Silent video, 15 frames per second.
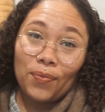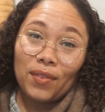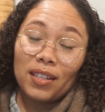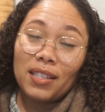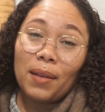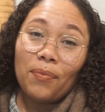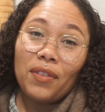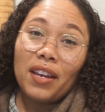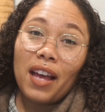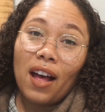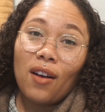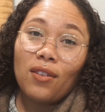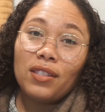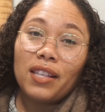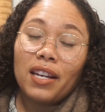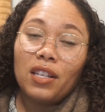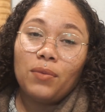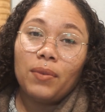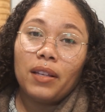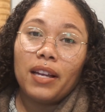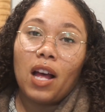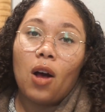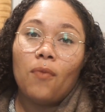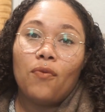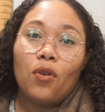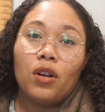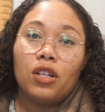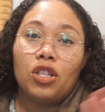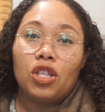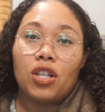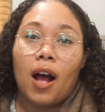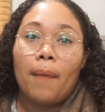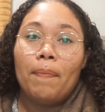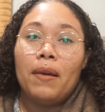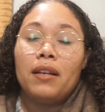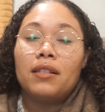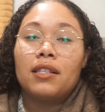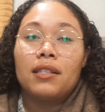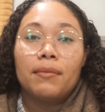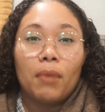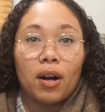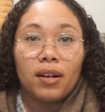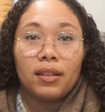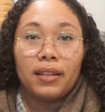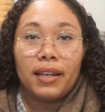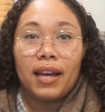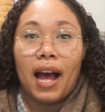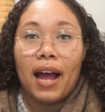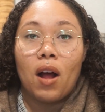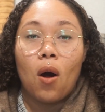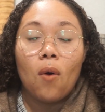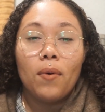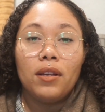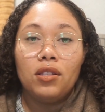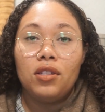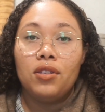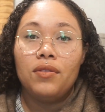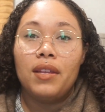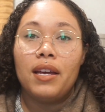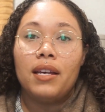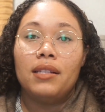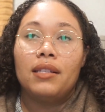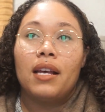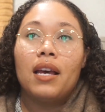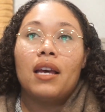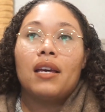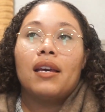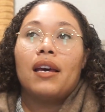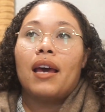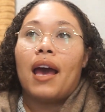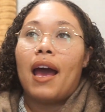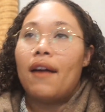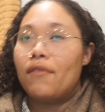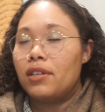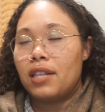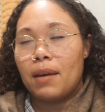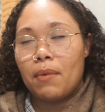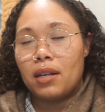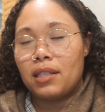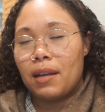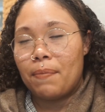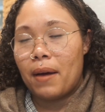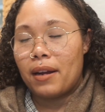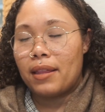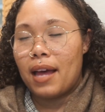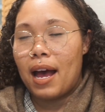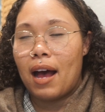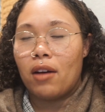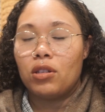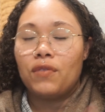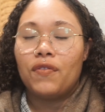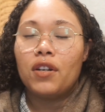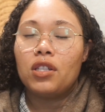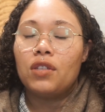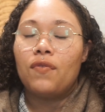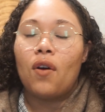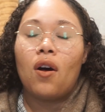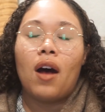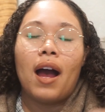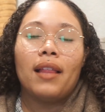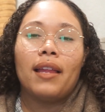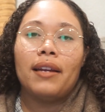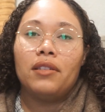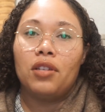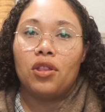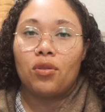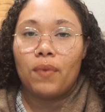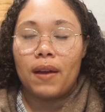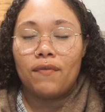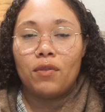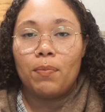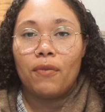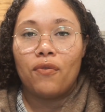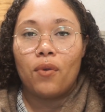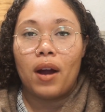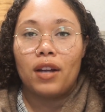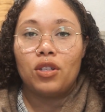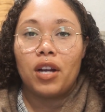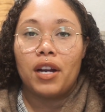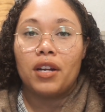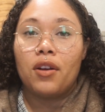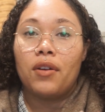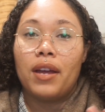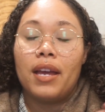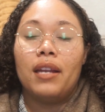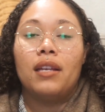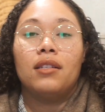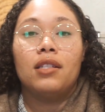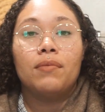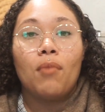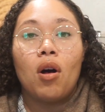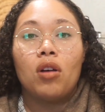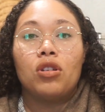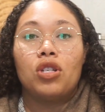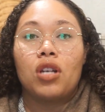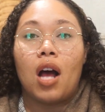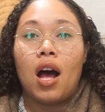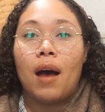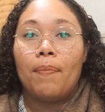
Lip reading: something else that is really helpful is shopping smartly. I always do this every time I step out of the house. First of all, I like to thrift before I try to go to any small shop,